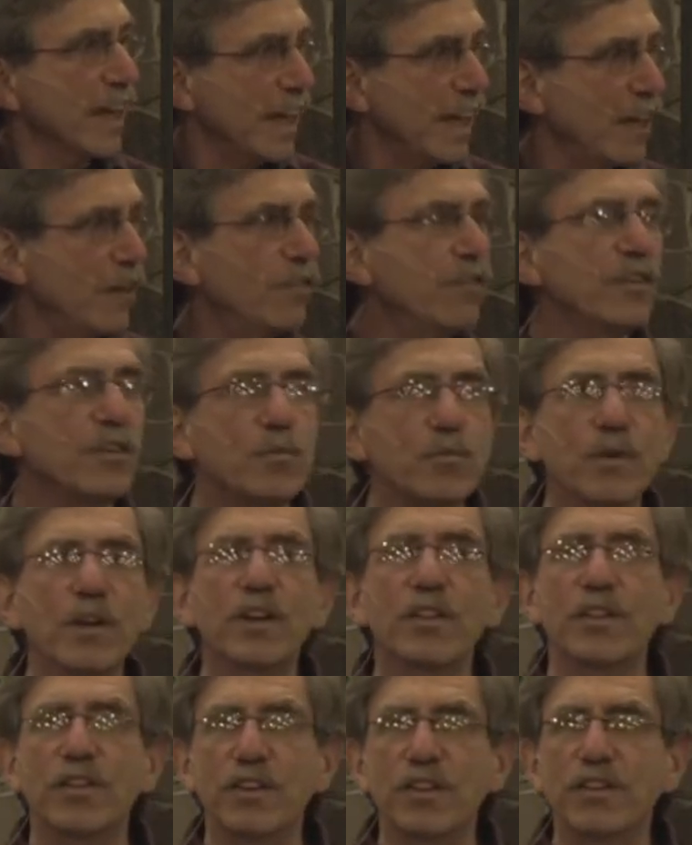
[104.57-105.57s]
even with
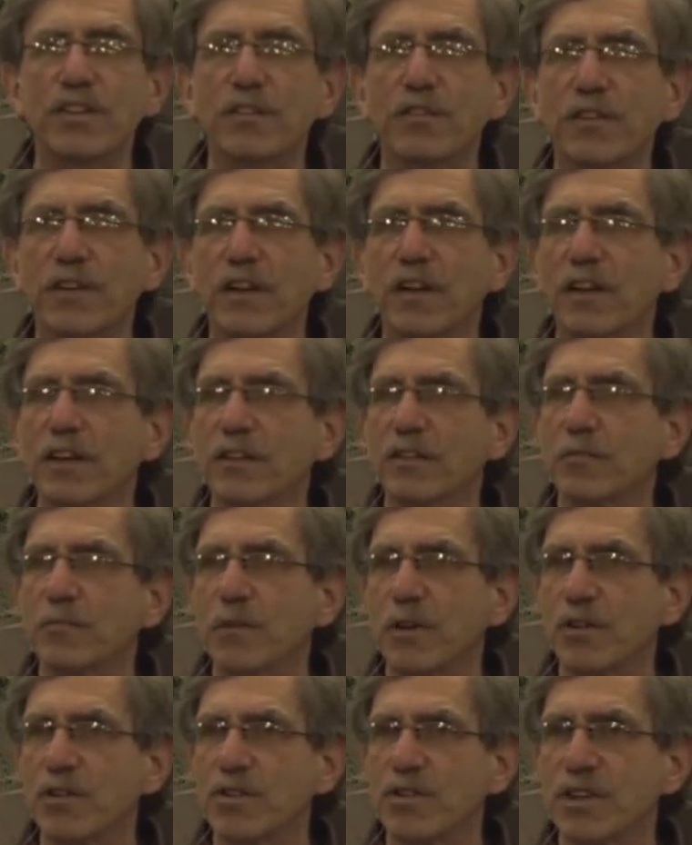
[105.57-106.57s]
the difficult
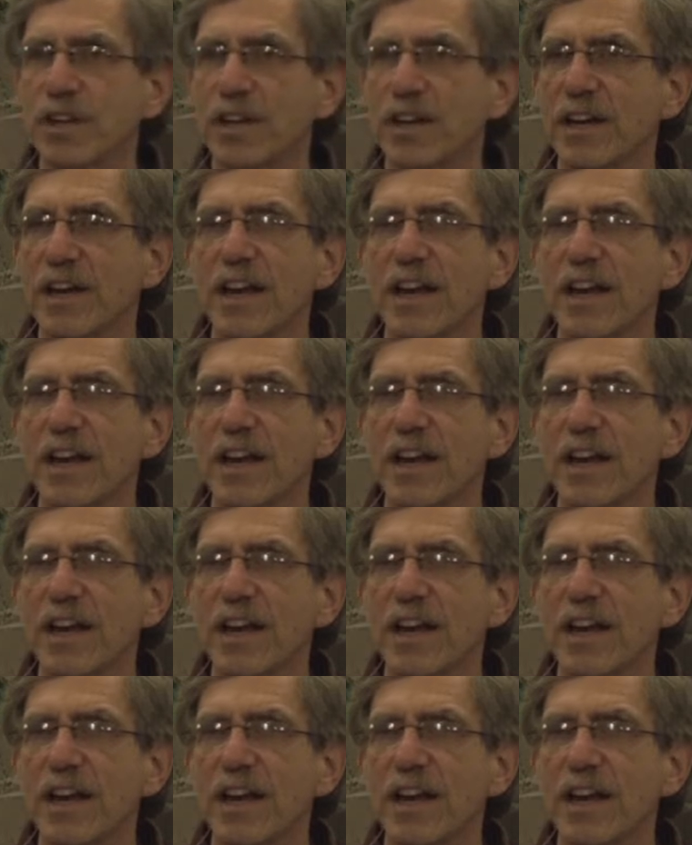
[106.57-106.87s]
emotion,